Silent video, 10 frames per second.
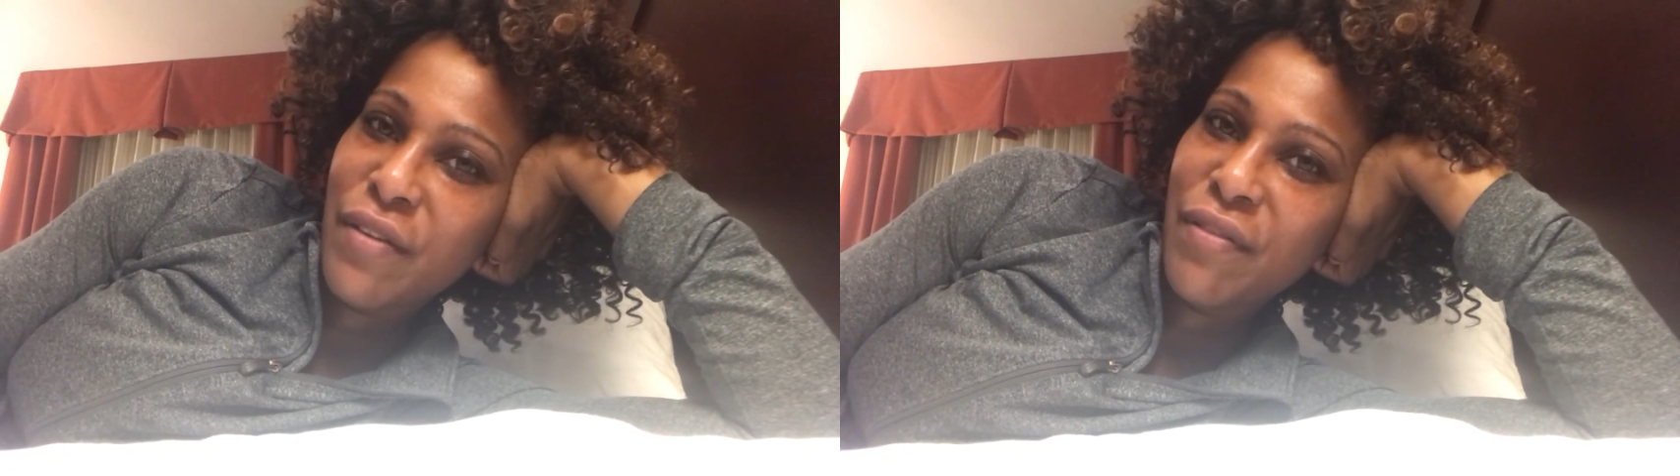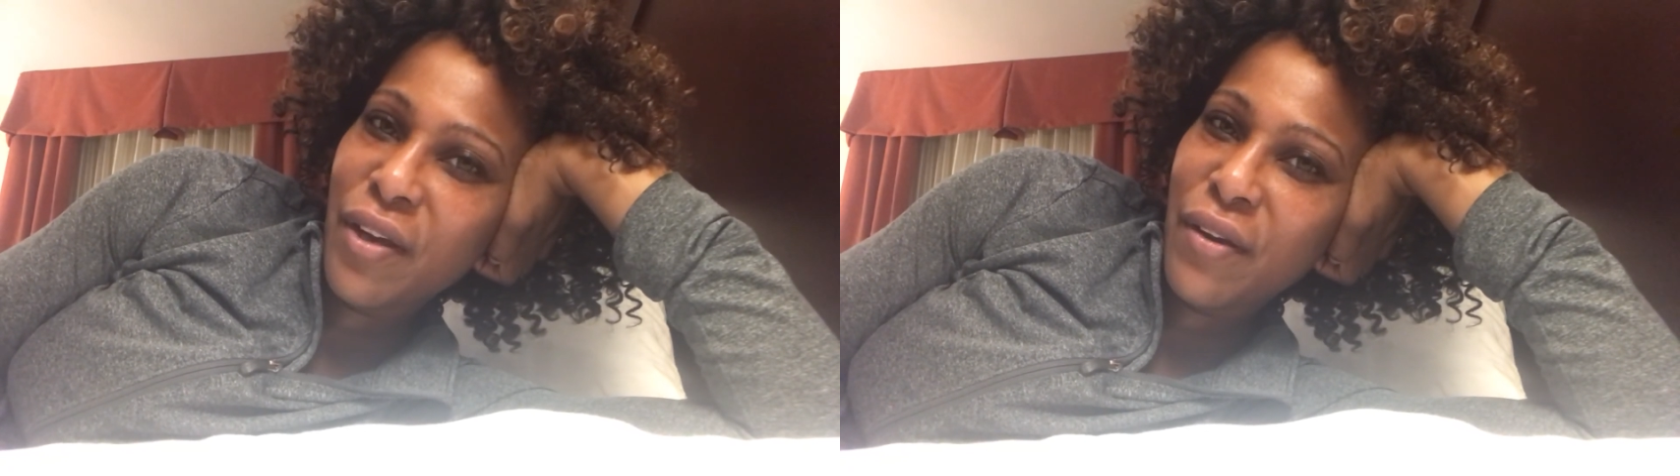to
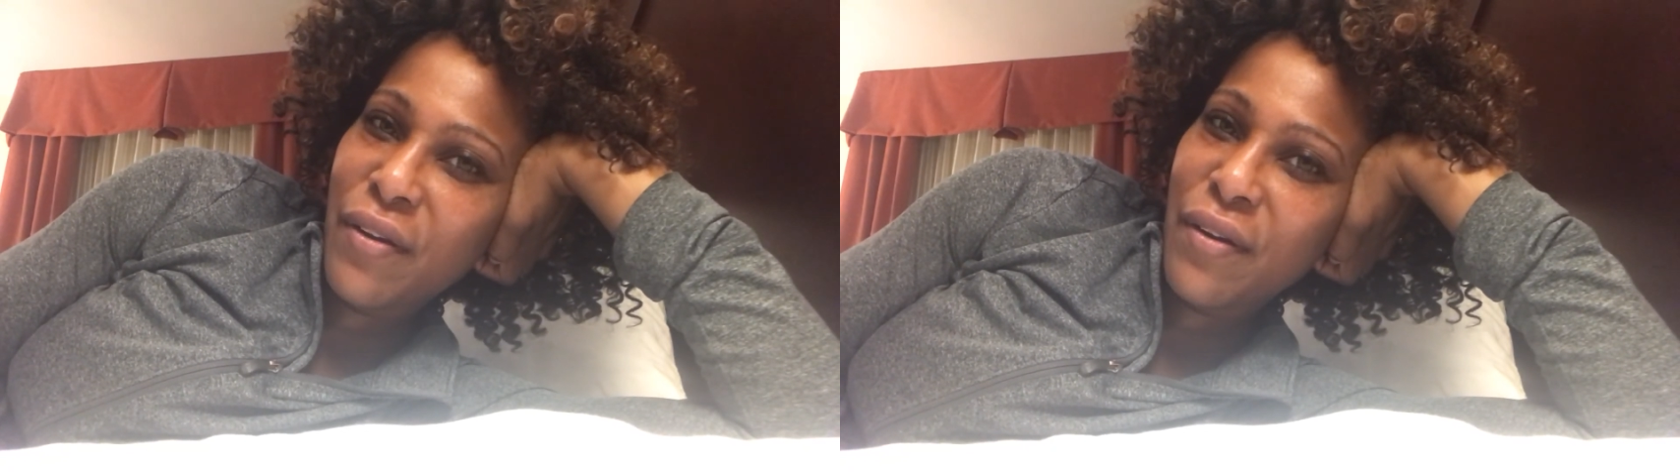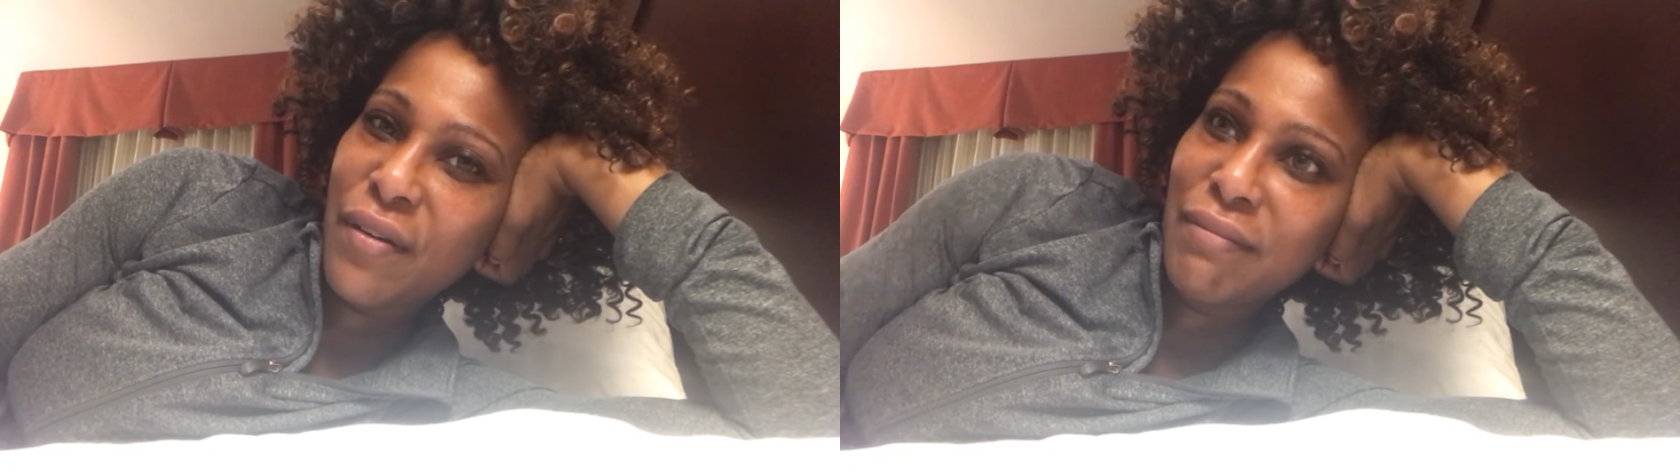
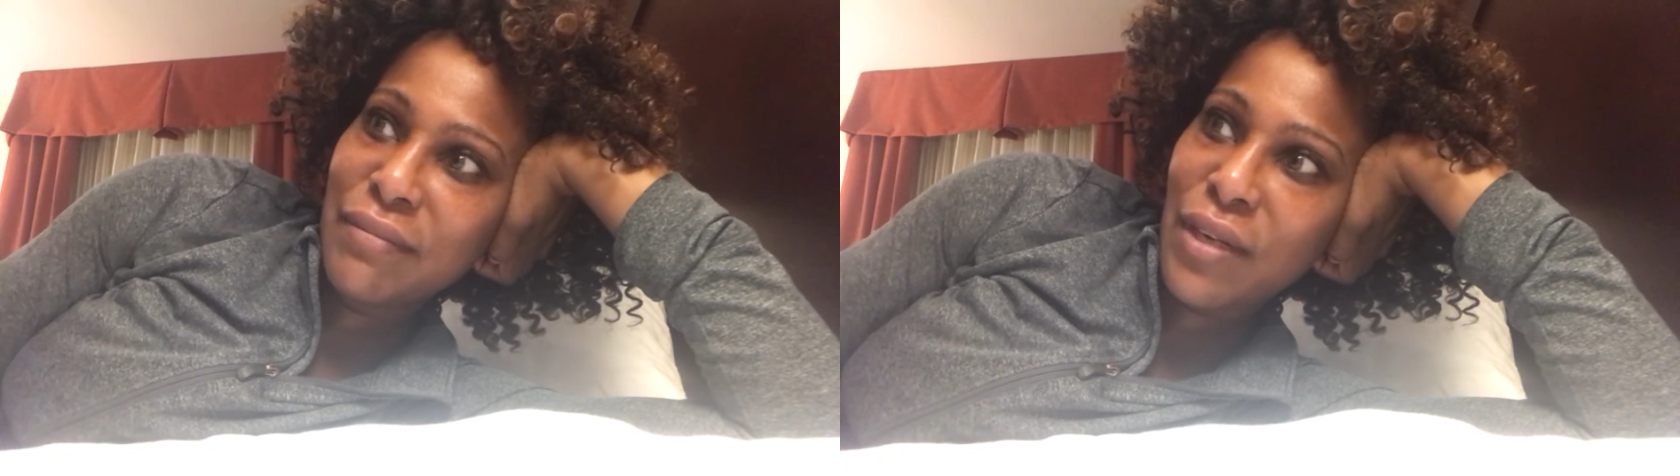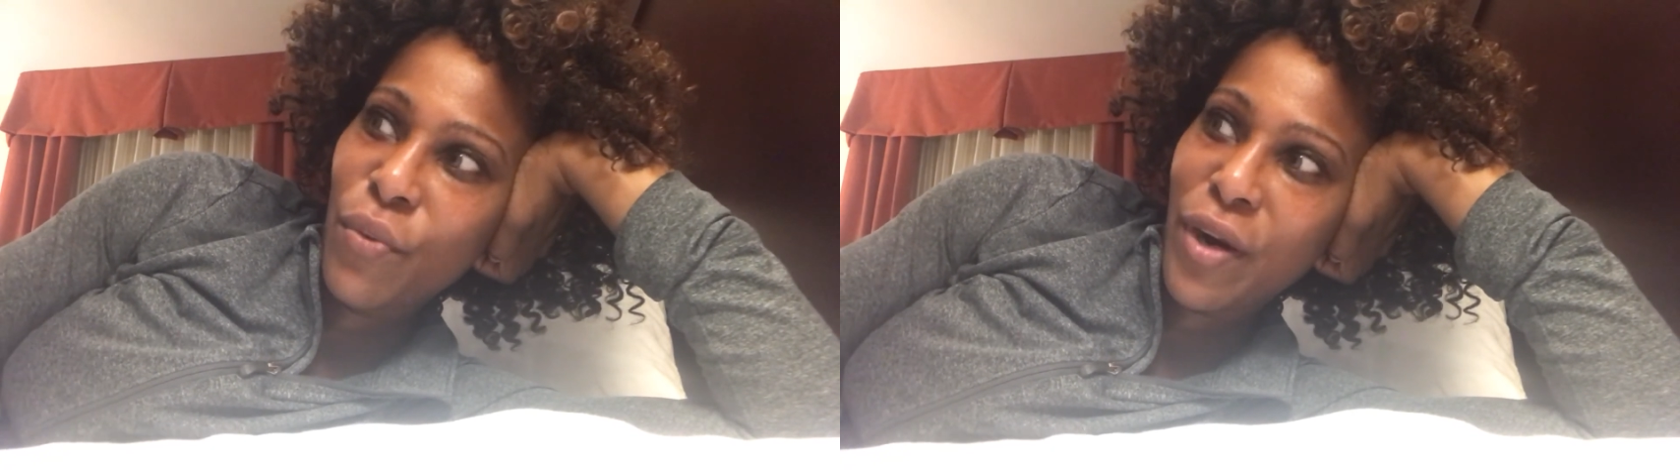figure
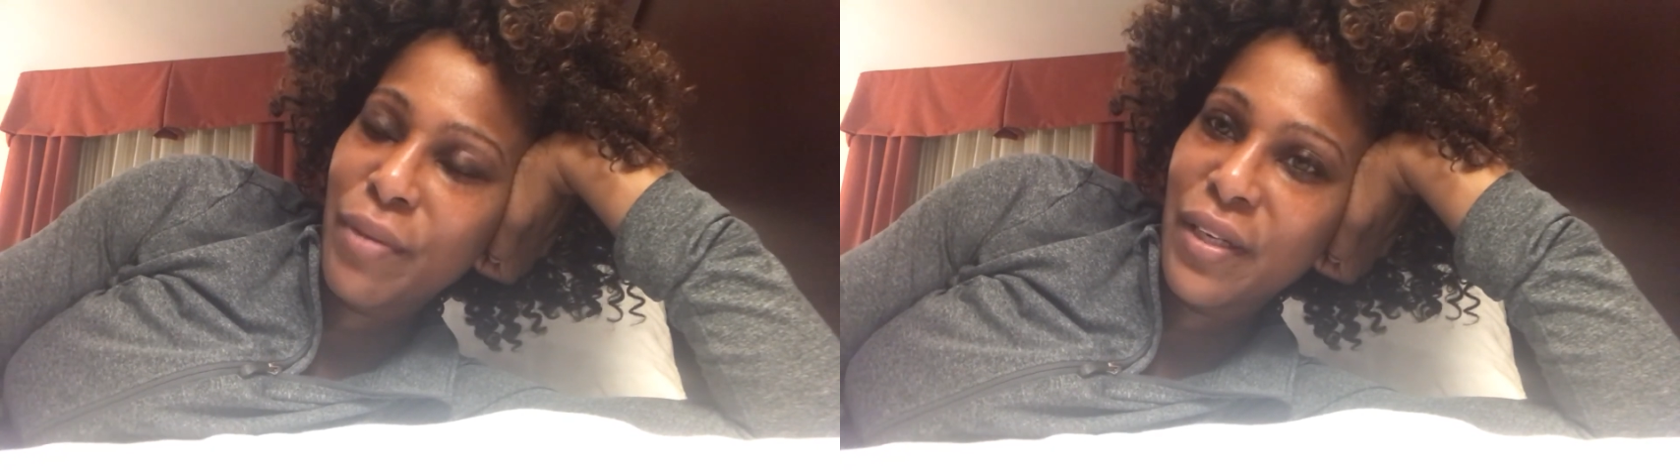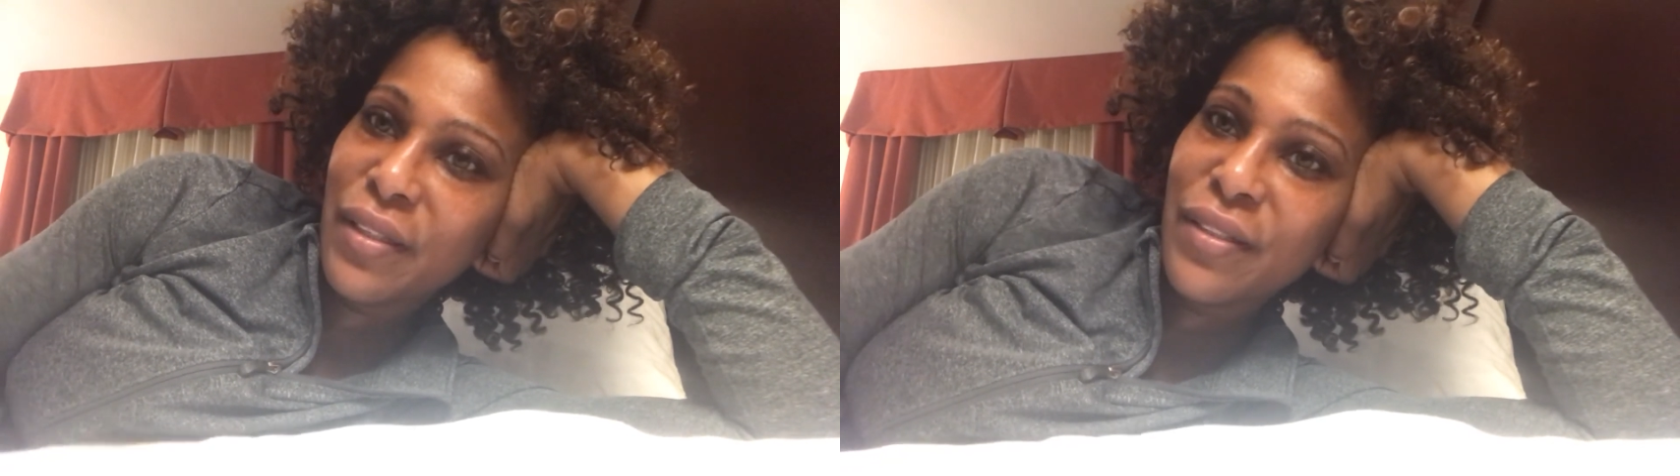where I'm
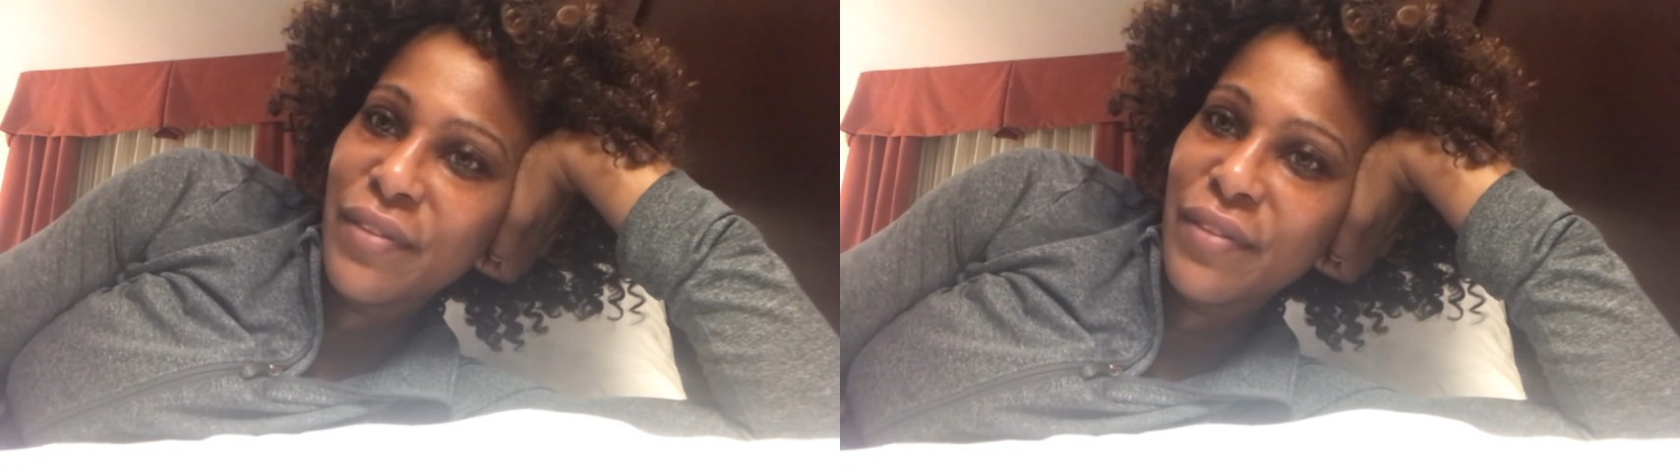gonna live.